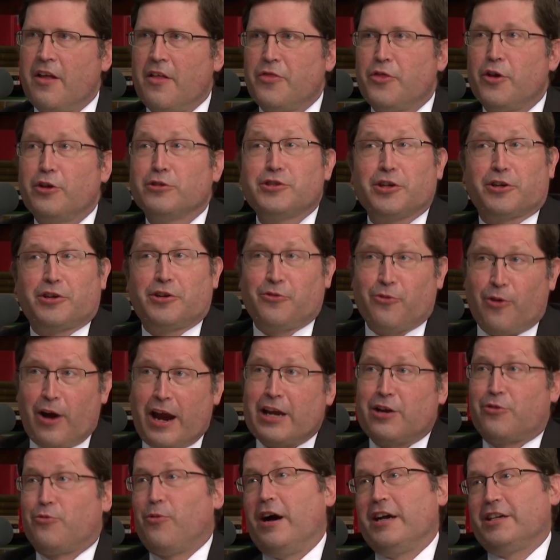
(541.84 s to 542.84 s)
Those are
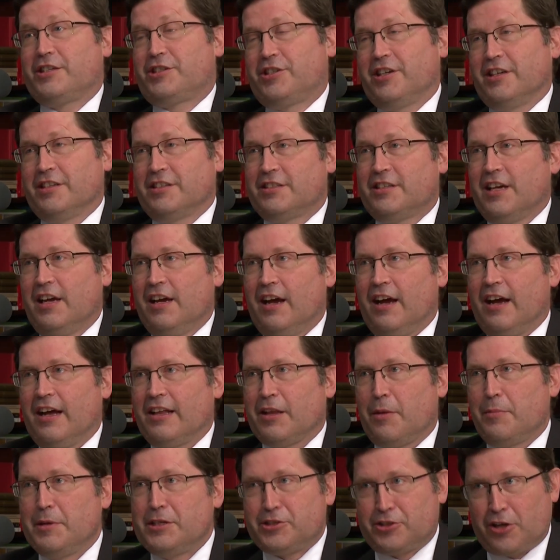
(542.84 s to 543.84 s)
great questions.
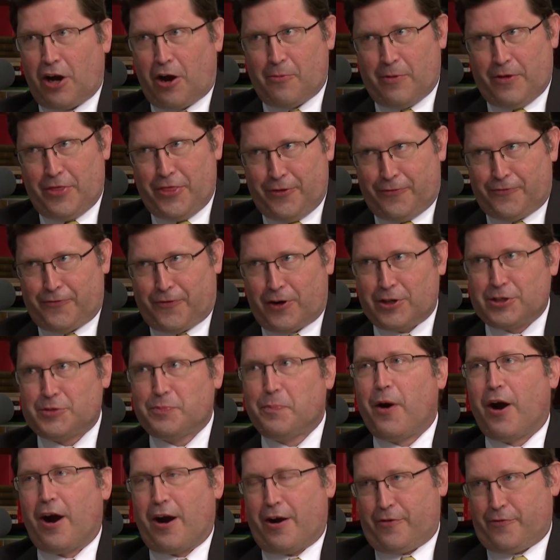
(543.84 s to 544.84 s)
Let me start with the first
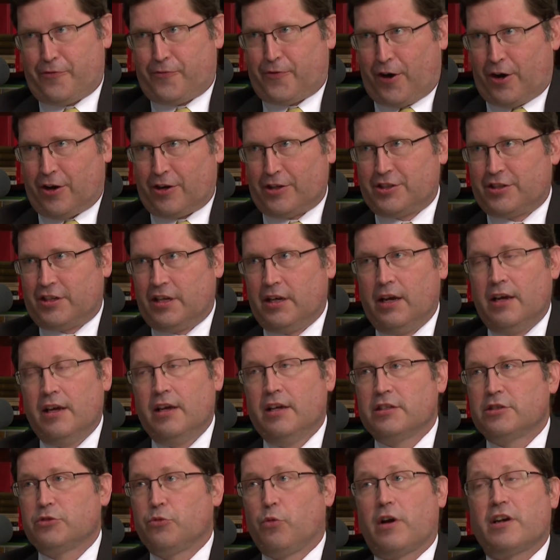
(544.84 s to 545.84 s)
part first.
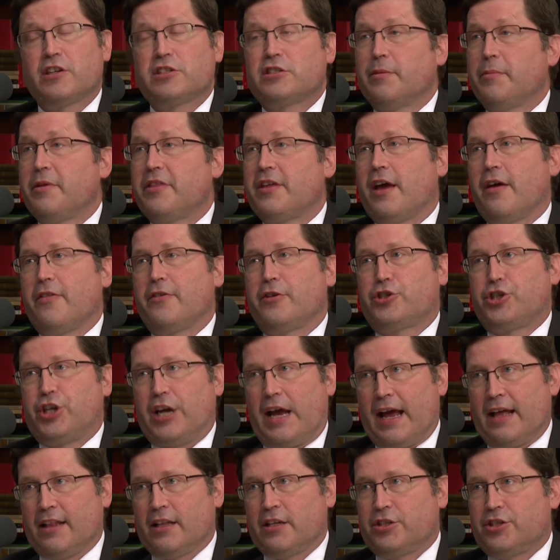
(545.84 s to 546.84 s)
So what are some of the other
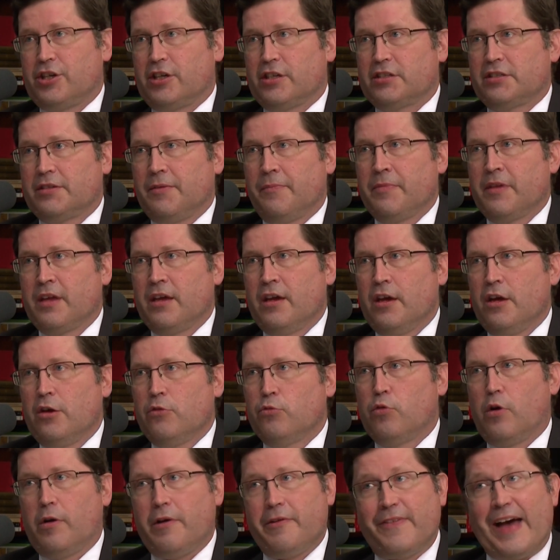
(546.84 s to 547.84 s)
challenges?
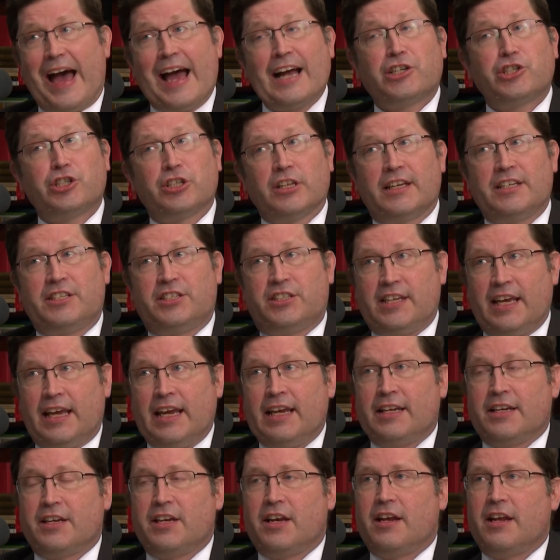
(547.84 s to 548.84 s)
Well, we've actually
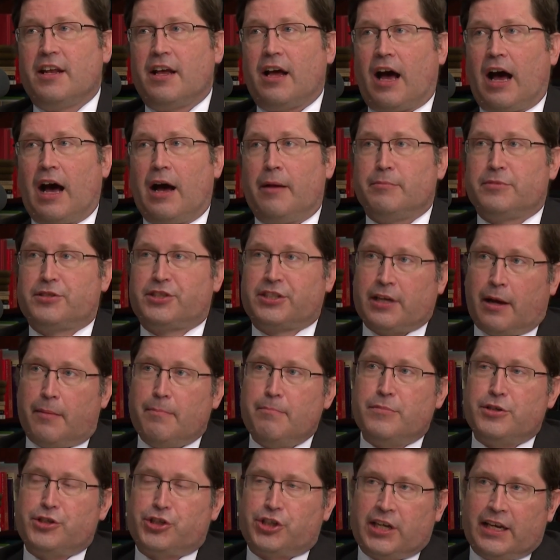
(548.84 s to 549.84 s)
seen
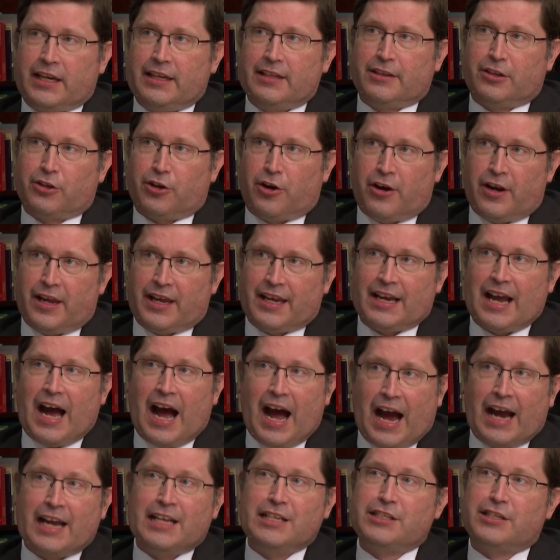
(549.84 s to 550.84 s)
some machine learning
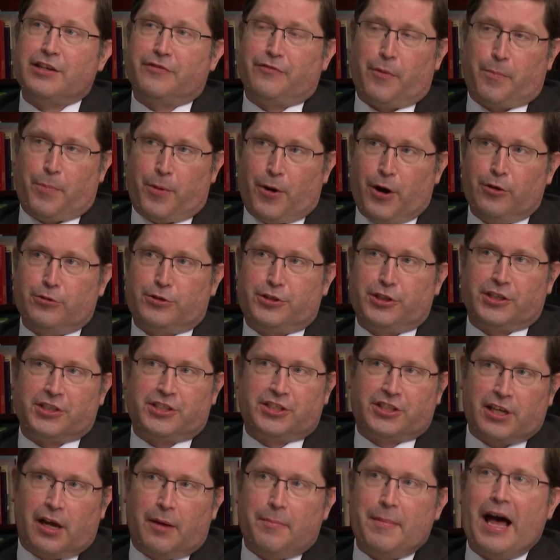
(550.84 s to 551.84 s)
kinds of approaches,
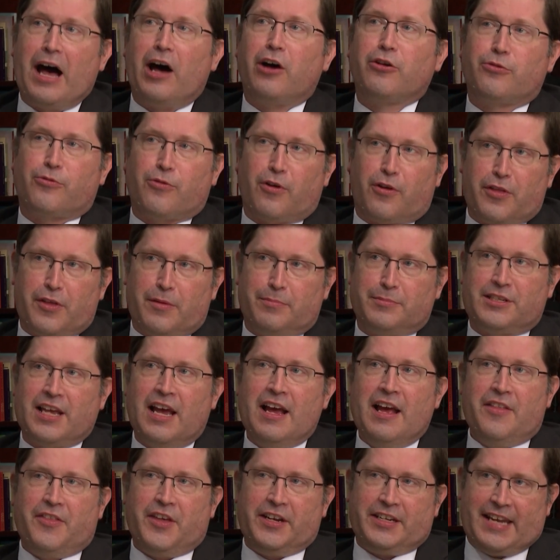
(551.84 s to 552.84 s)
some algorithms
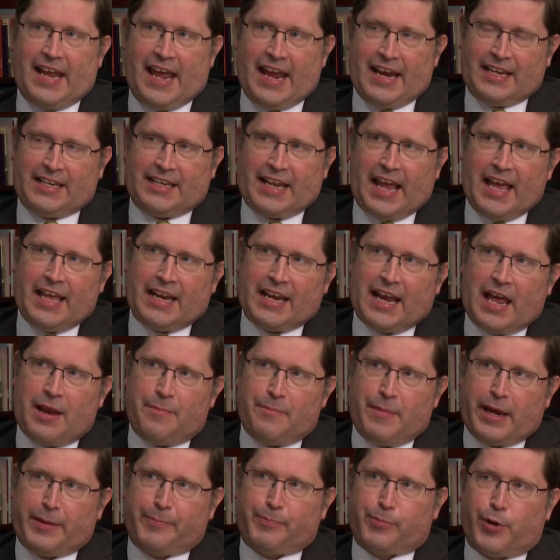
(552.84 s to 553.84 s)
that take data
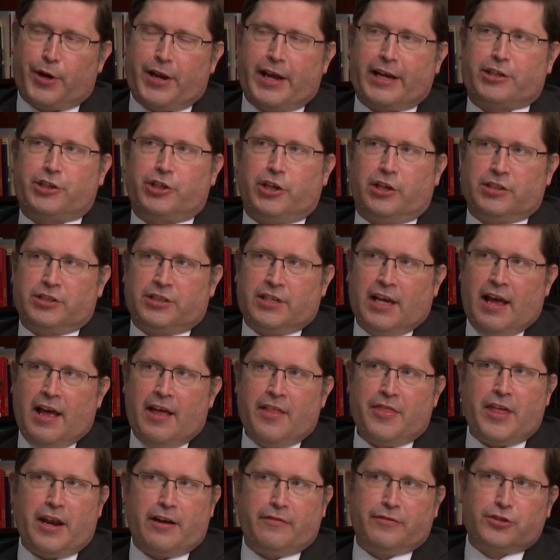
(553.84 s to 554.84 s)
and make predictions
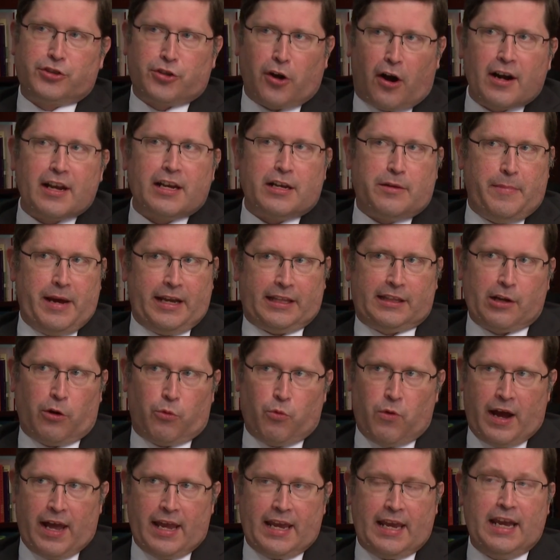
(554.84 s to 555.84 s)
that have started to make their
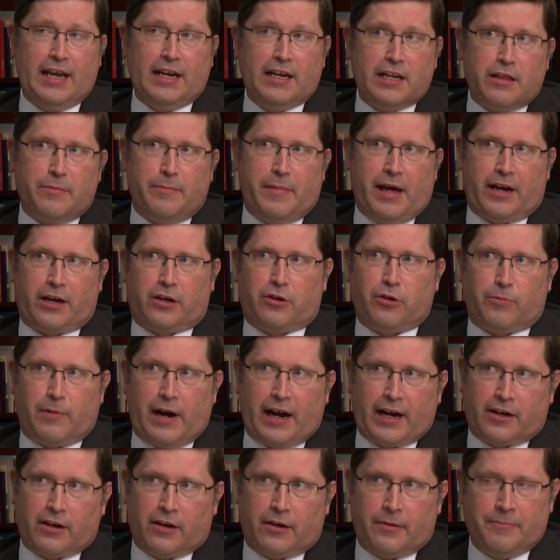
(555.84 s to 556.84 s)
way into the medical
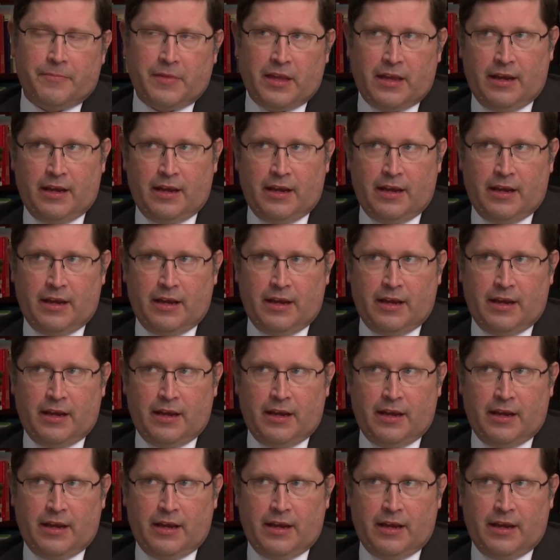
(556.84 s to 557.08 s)
record.